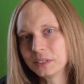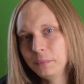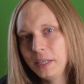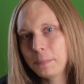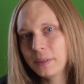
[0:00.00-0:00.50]
to
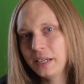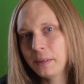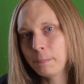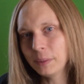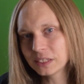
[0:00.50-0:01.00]
me
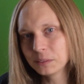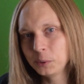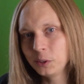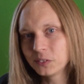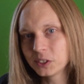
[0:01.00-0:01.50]
playing
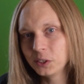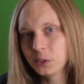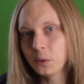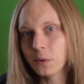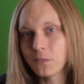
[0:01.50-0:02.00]
Bust-A-Move
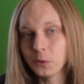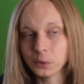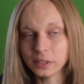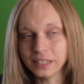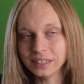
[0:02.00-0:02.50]
2
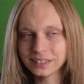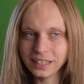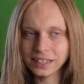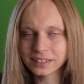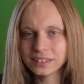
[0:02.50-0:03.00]
for the
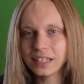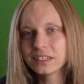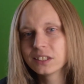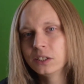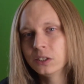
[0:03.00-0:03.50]
Sega
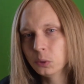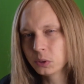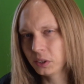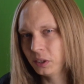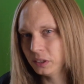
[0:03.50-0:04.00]
Saturn,
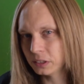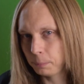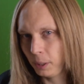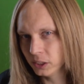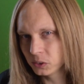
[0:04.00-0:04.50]
also known as
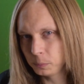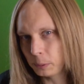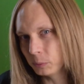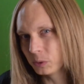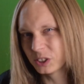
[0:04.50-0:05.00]
Puzzle
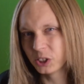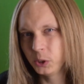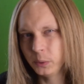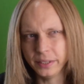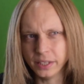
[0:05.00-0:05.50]
Bobble 2
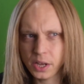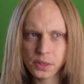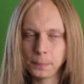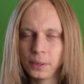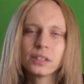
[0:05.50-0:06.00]
in
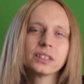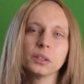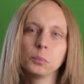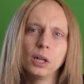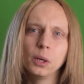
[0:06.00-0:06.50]
other parts of
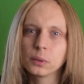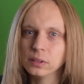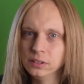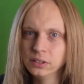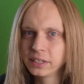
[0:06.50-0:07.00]
the world.
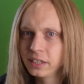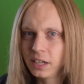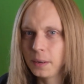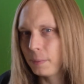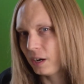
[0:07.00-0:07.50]
Look it
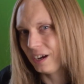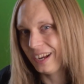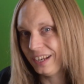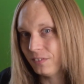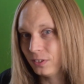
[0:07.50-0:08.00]
up,
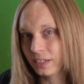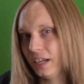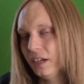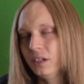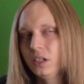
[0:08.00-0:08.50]
I
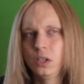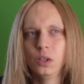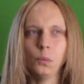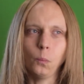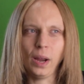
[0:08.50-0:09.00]
forget
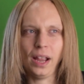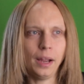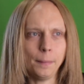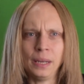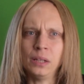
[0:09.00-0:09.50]

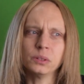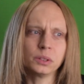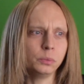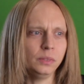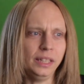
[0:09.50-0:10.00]

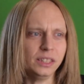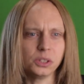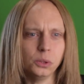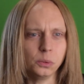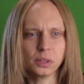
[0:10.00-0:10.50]
whereabouts it's
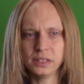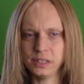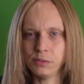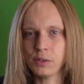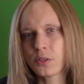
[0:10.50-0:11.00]
called
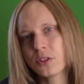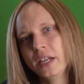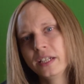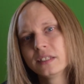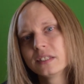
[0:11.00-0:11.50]
different
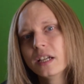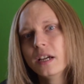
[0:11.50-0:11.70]
things.